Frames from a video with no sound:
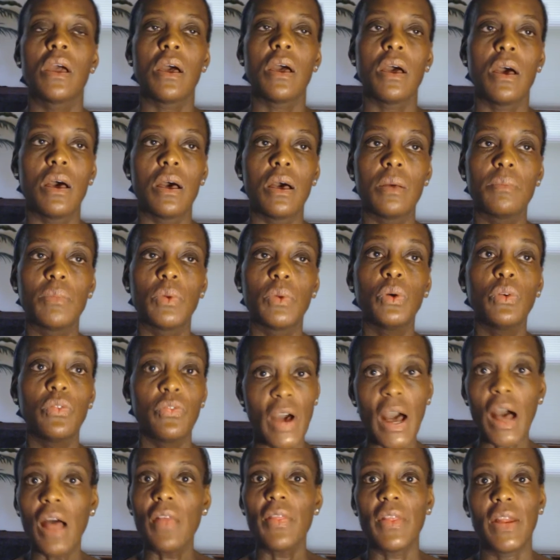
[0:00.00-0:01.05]
who
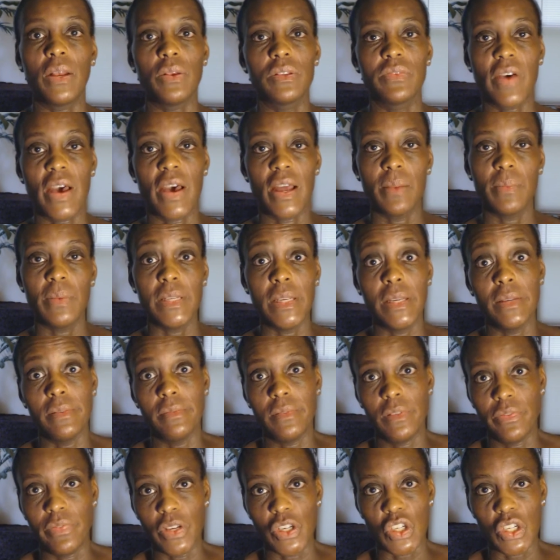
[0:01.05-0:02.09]
found that I was vitamin D
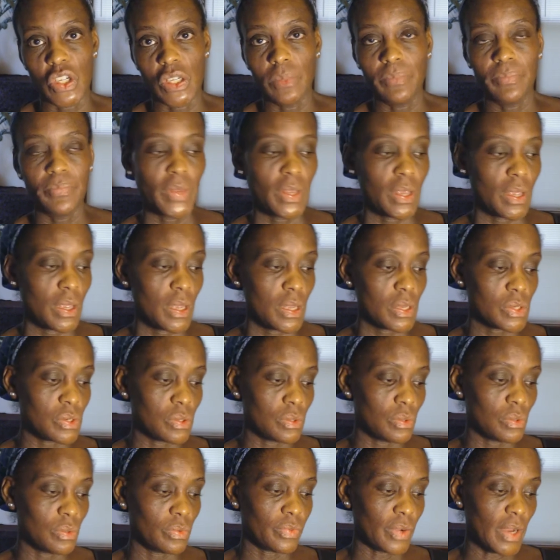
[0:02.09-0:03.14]
deficient,
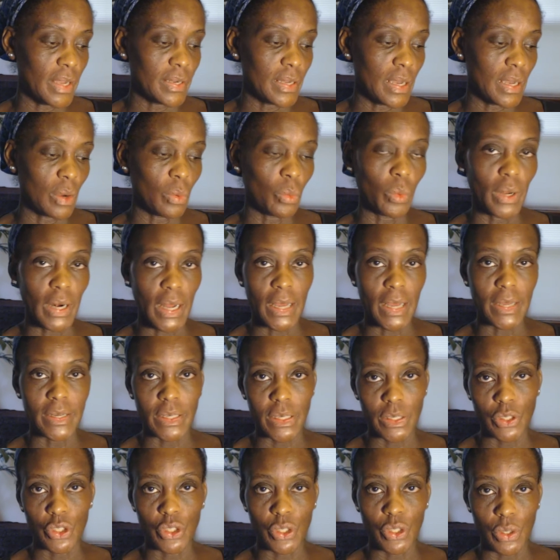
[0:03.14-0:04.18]
to find out what I
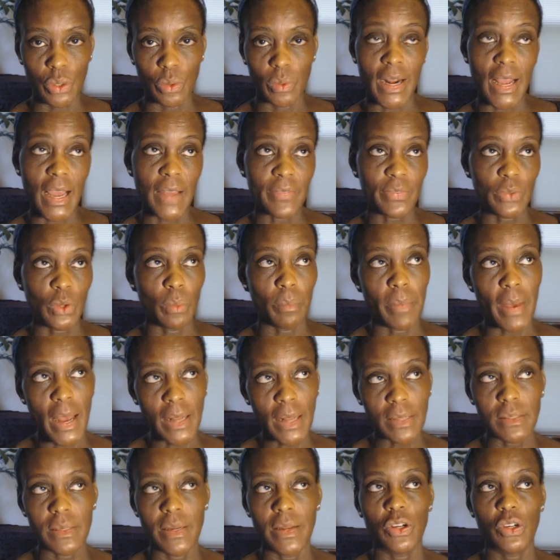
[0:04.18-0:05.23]
need to do. And I have to go
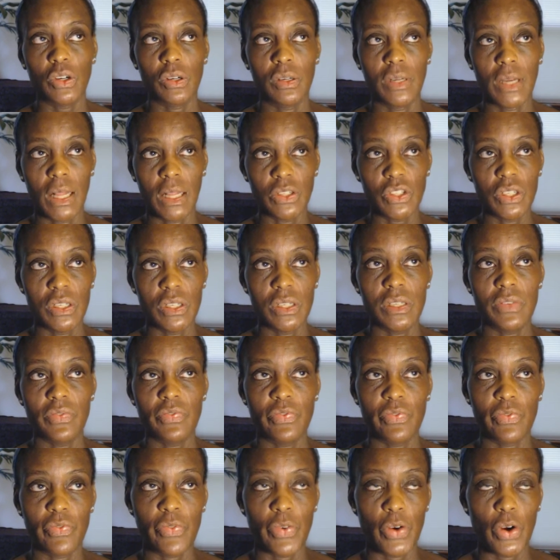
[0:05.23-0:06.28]
back to the endocrinologist
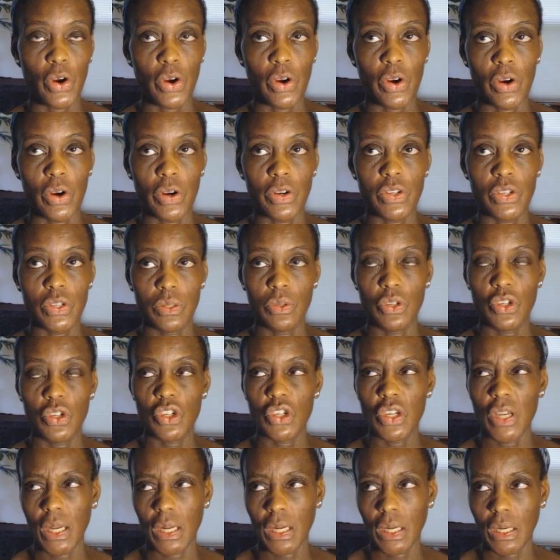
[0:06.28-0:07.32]
for her to
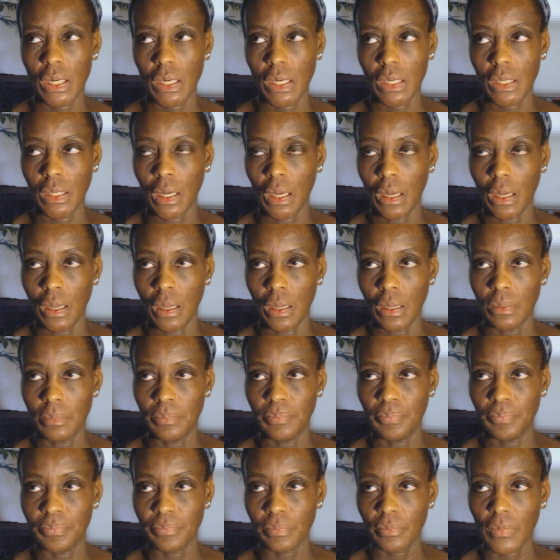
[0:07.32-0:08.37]
check
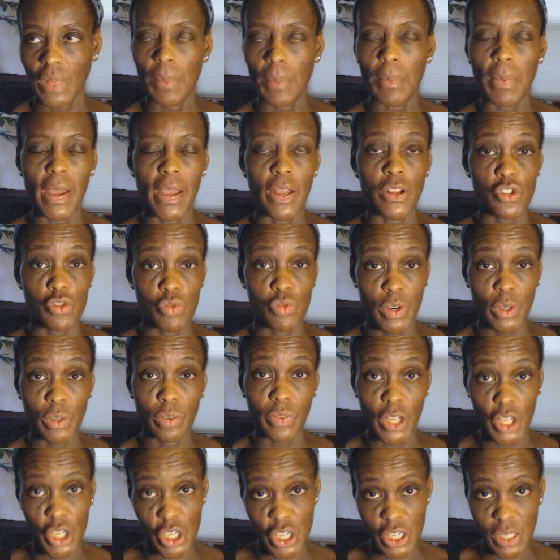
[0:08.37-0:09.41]
my adrenal
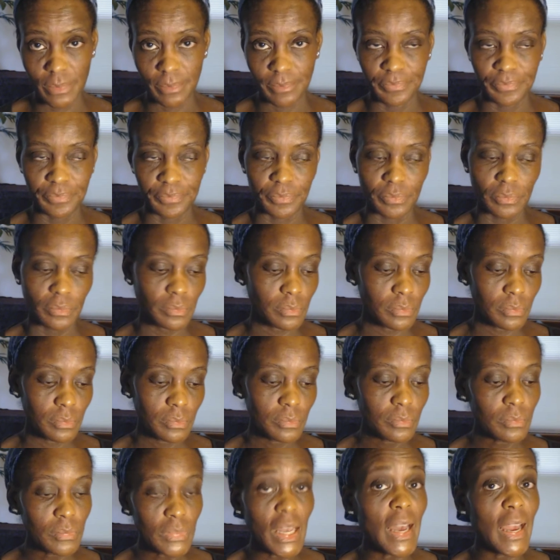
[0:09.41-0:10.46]
function.
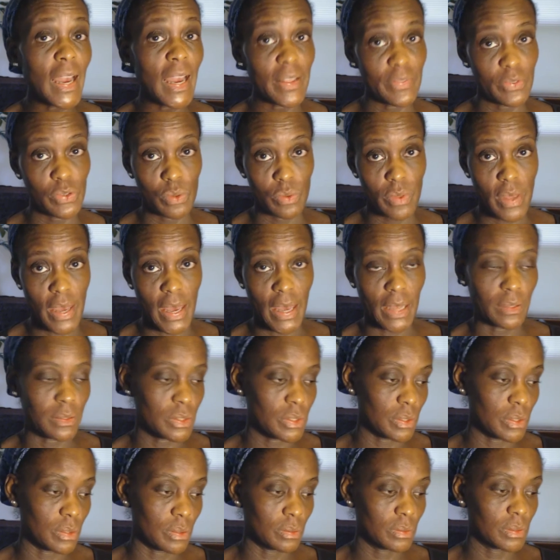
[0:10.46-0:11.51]
I have to do that.
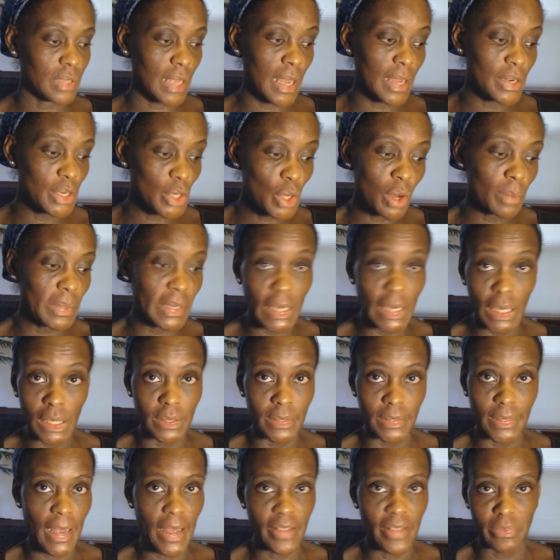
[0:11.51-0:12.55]
So I know I'm
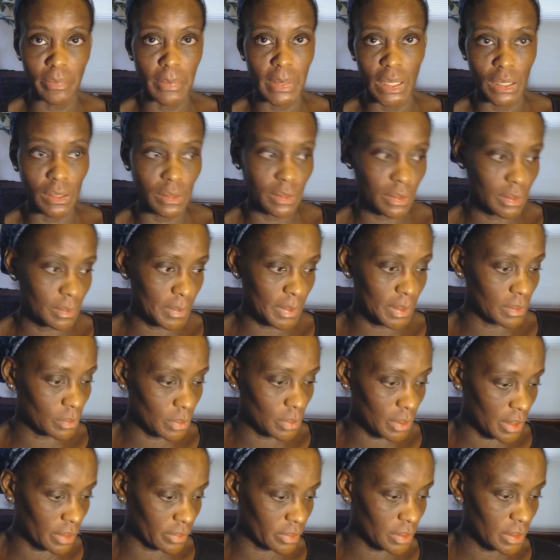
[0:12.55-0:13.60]
healing. I have to be healing, but
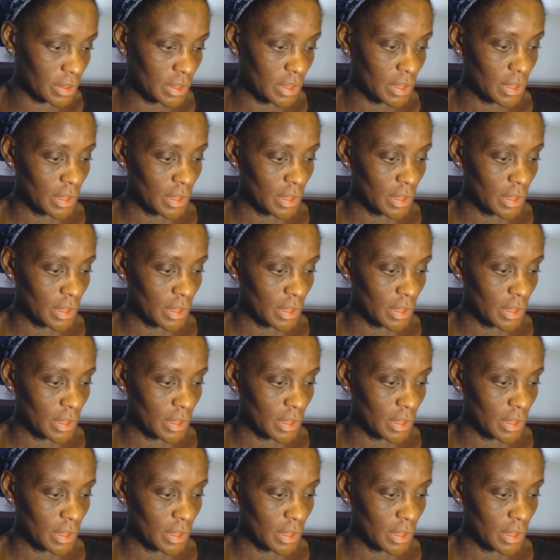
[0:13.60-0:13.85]
whatever.